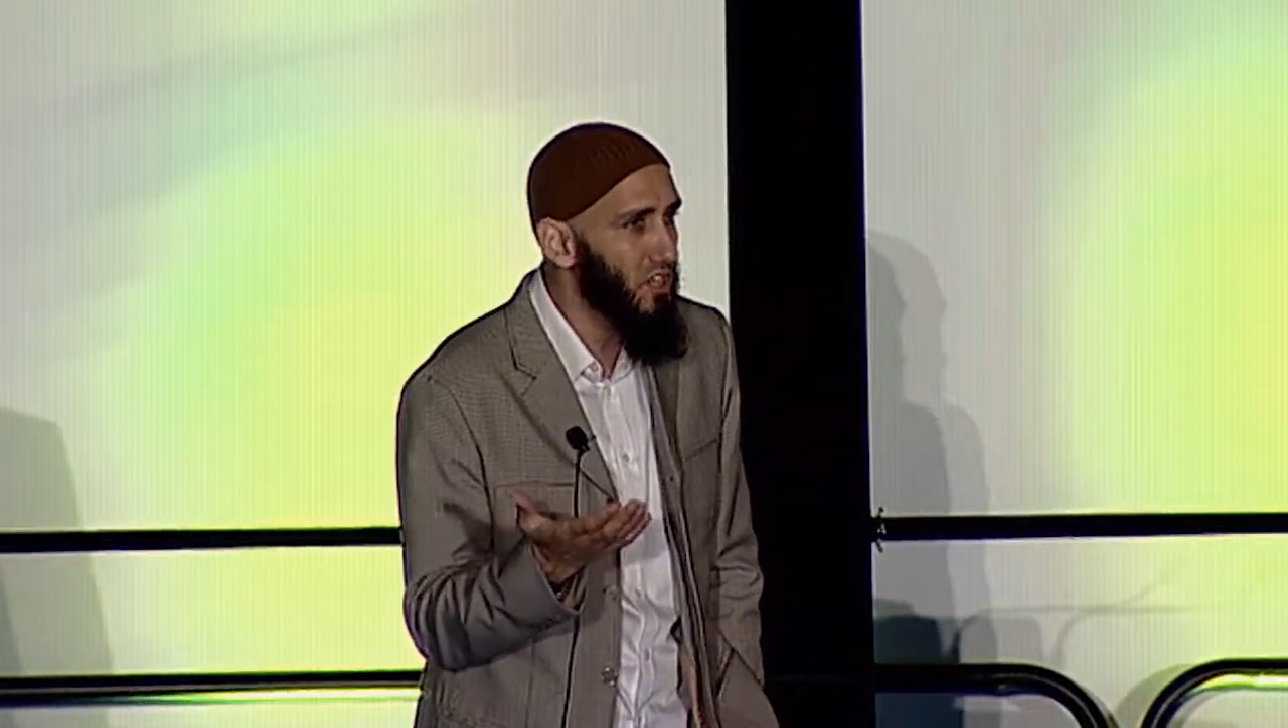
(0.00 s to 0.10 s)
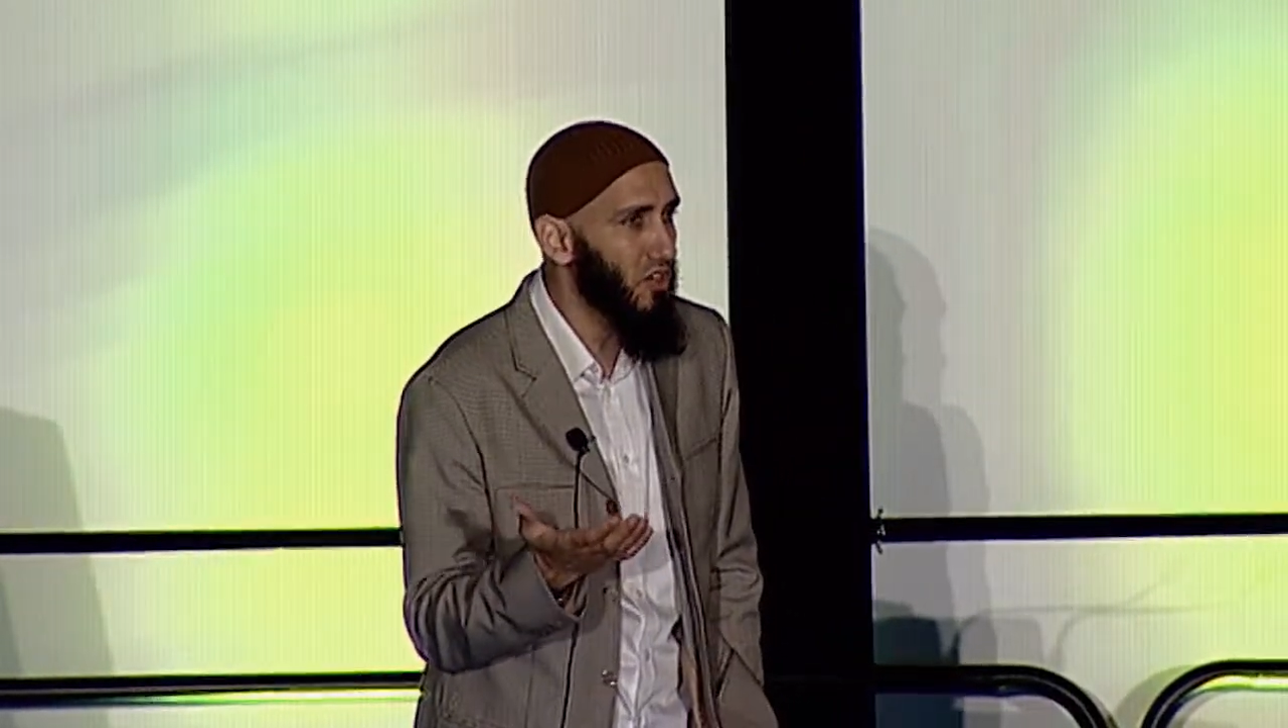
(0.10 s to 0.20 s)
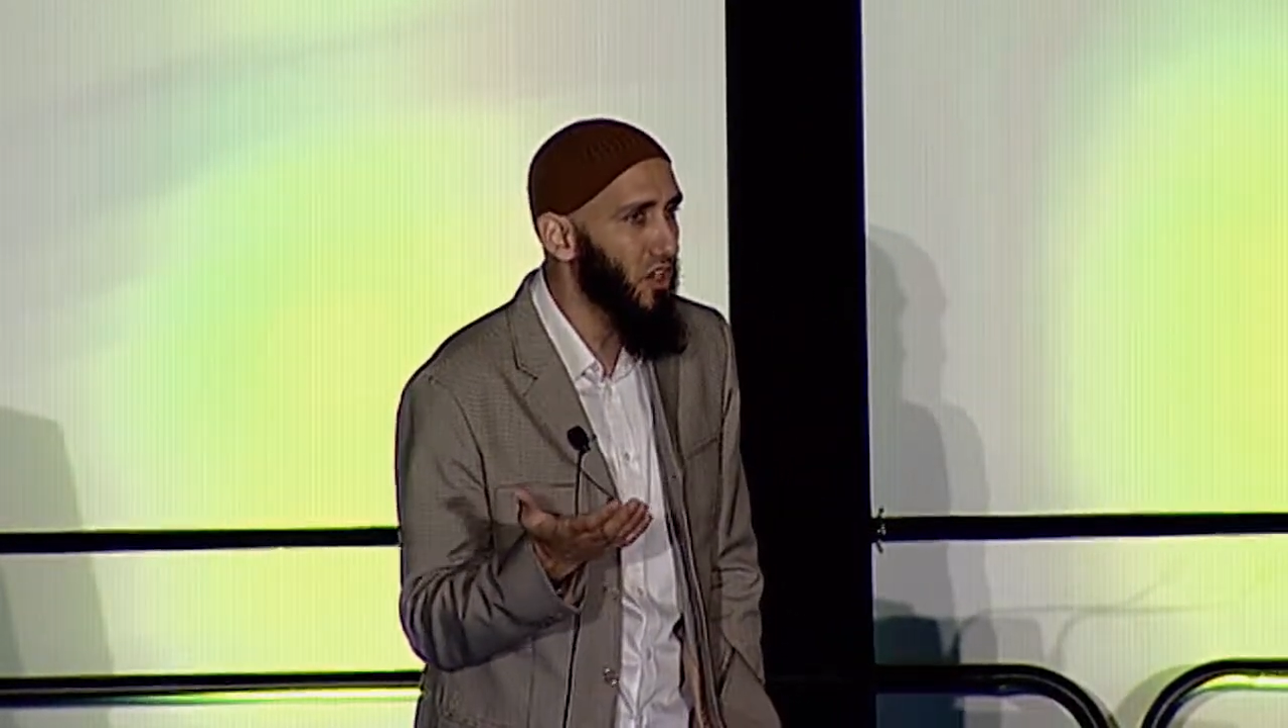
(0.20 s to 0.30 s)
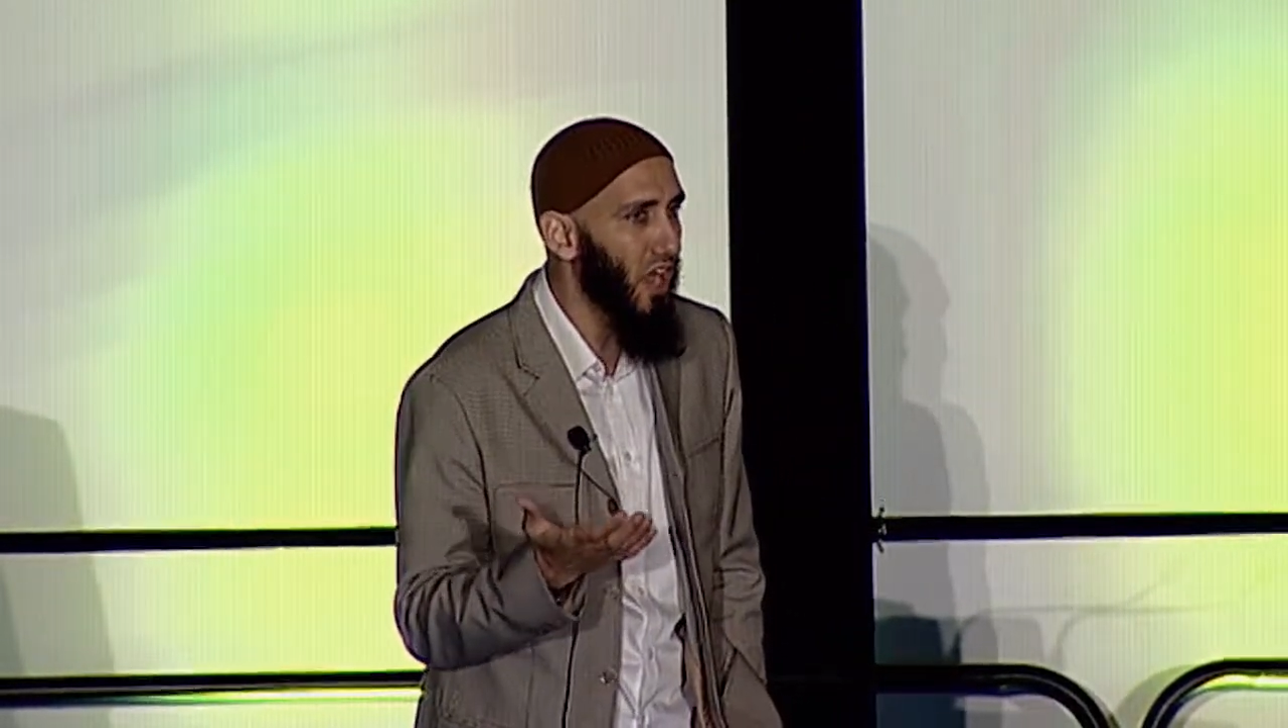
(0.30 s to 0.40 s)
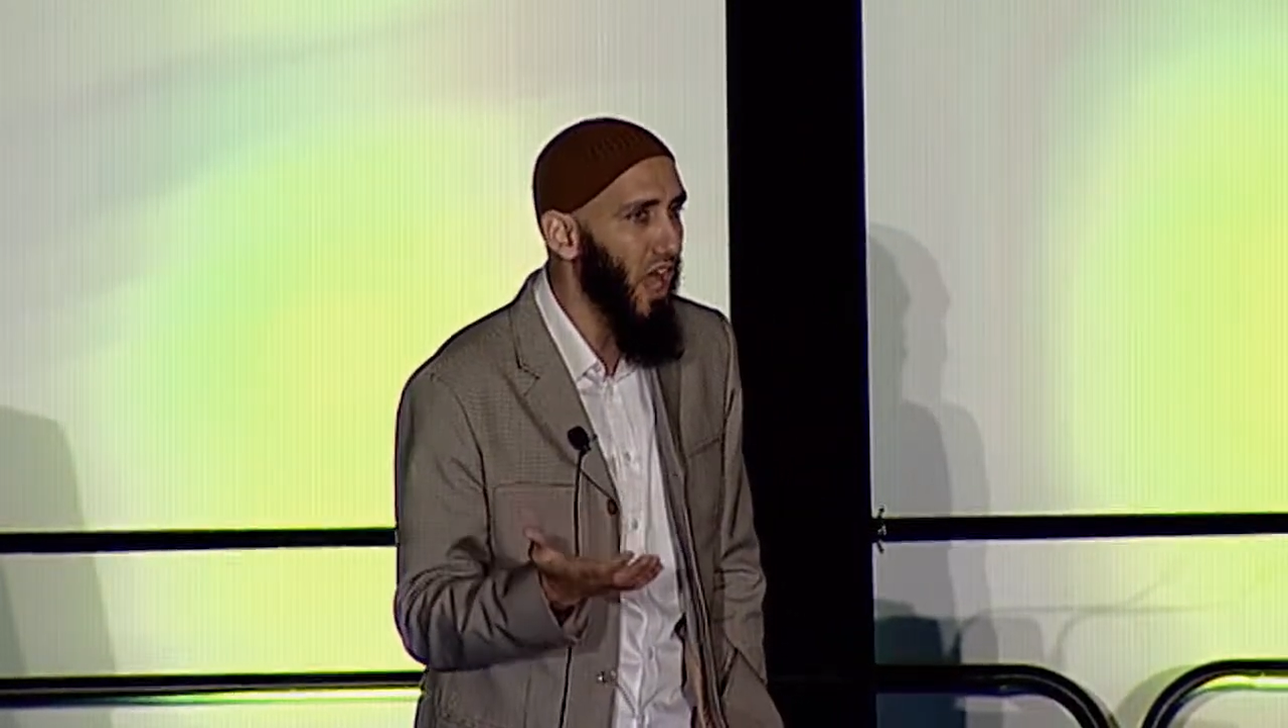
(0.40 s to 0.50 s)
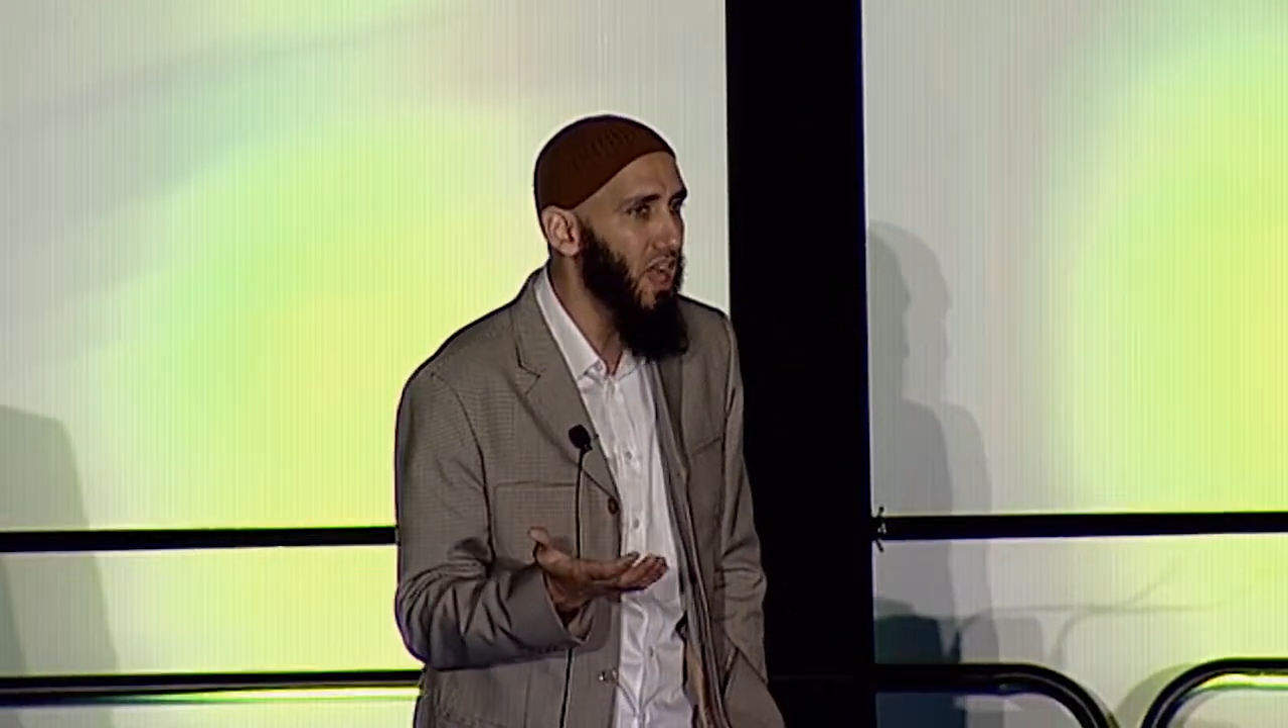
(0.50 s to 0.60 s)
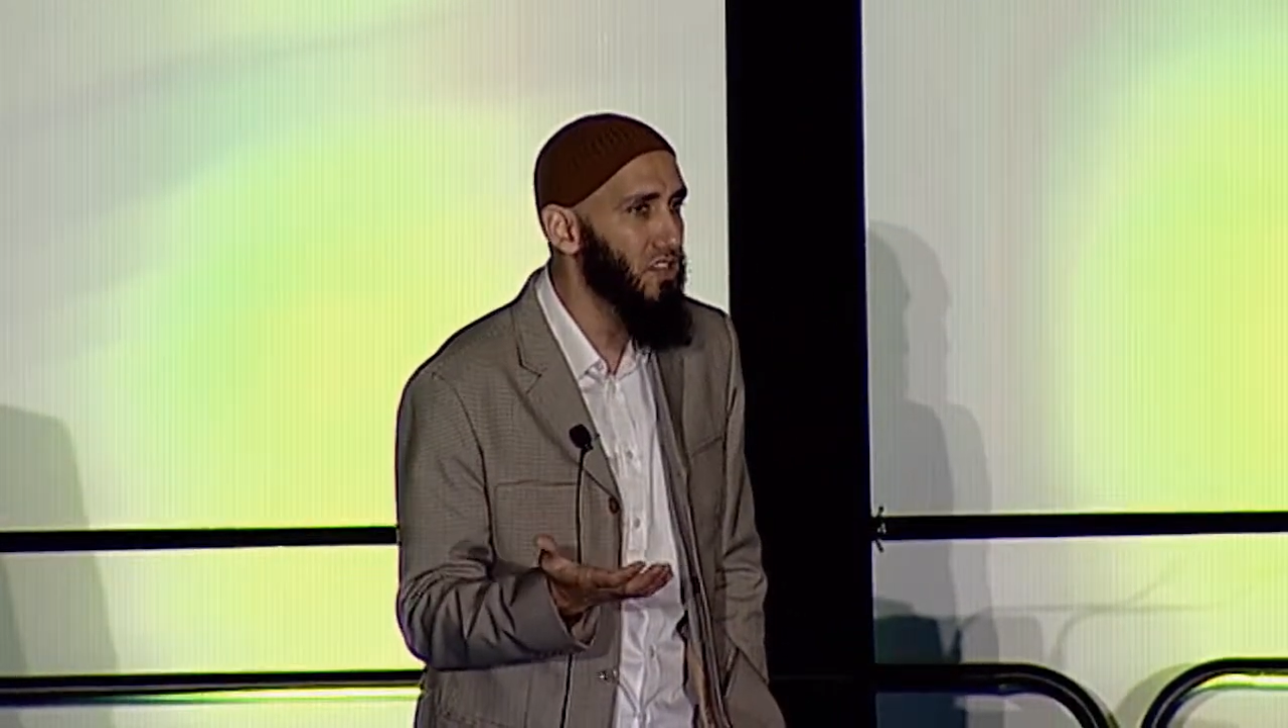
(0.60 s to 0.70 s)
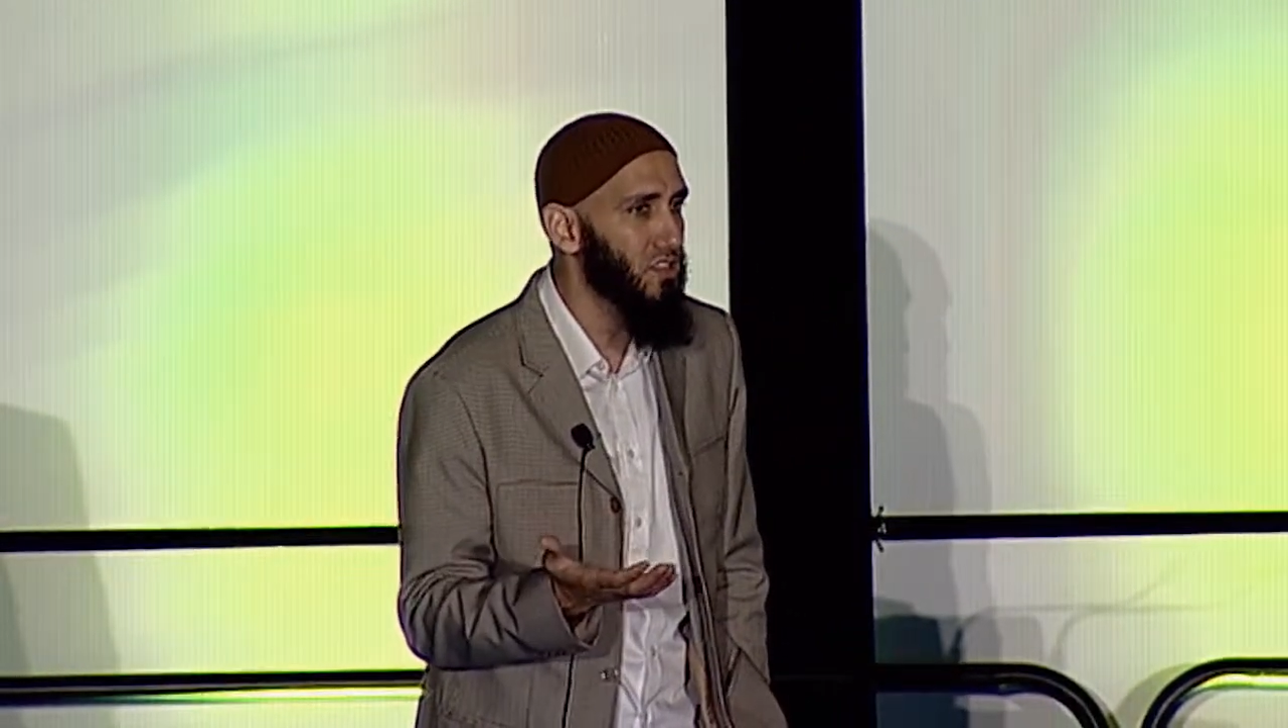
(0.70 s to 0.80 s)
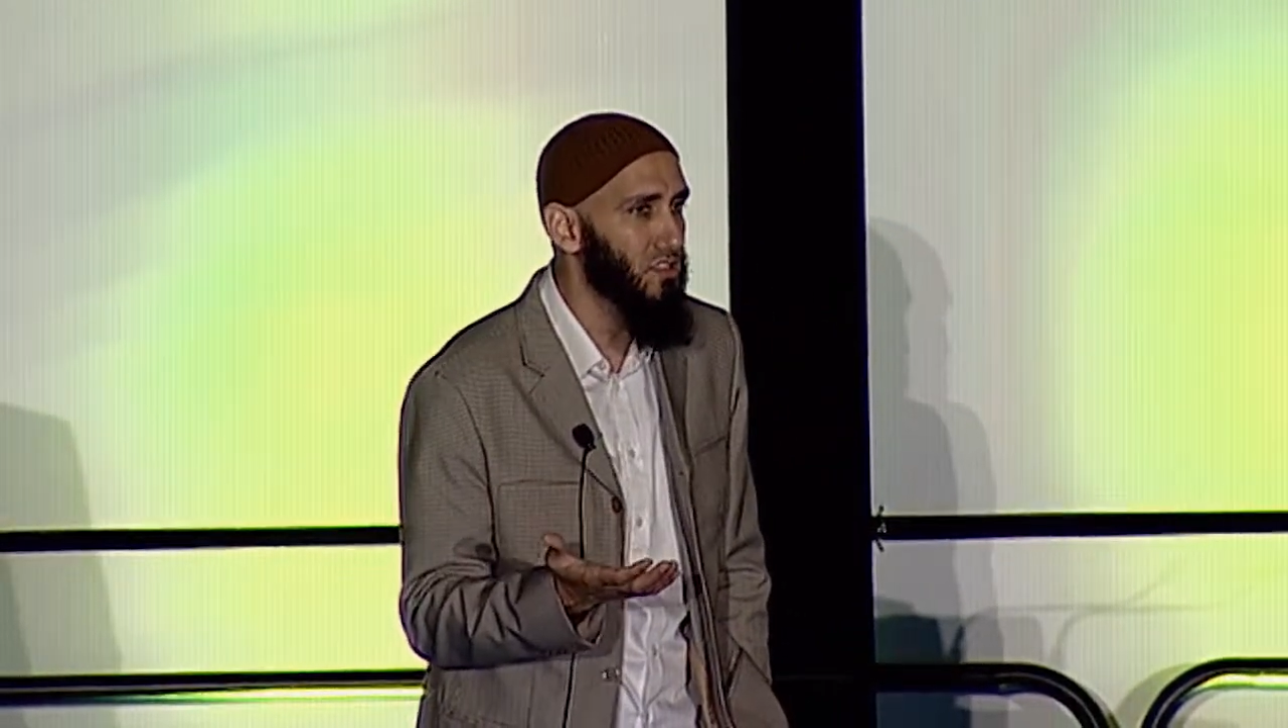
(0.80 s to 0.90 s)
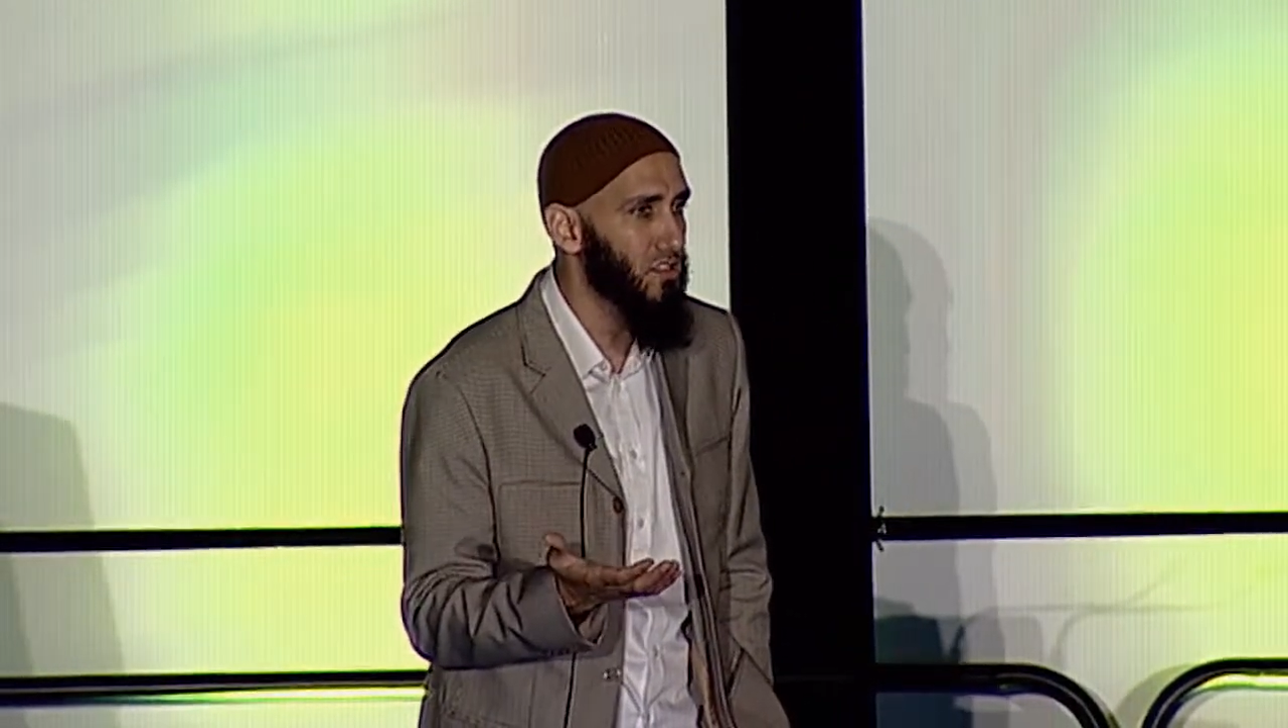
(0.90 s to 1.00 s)
her
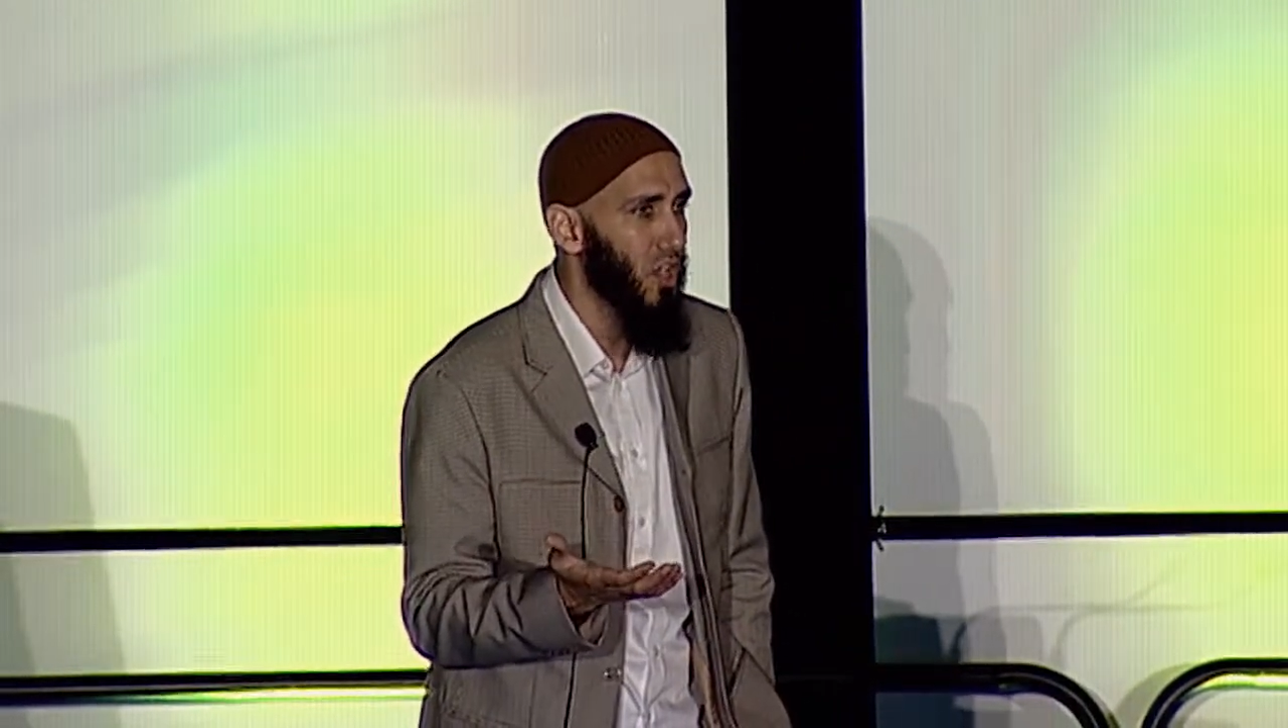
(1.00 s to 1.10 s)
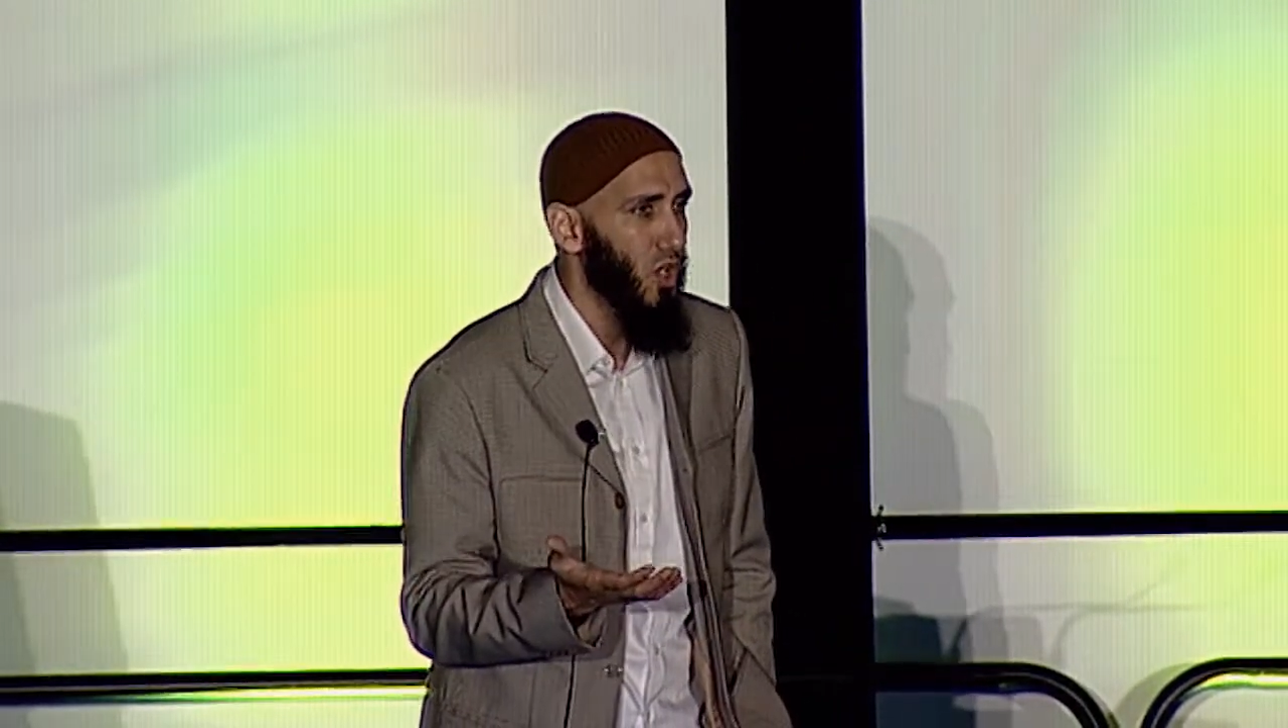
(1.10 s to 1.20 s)
hands.